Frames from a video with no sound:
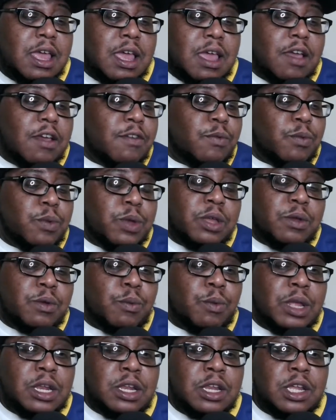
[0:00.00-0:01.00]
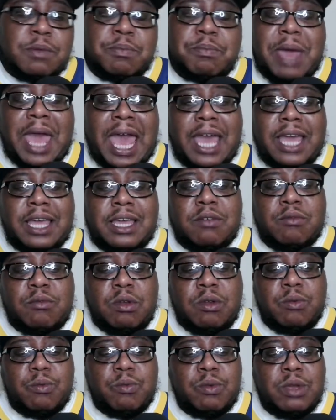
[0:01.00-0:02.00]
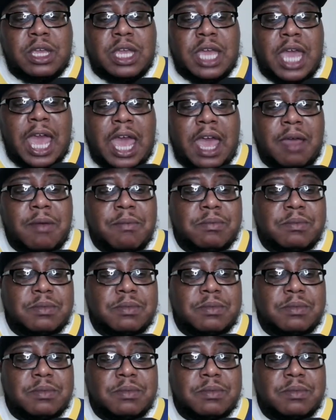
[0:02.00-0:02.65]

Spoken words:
If we look back and we recap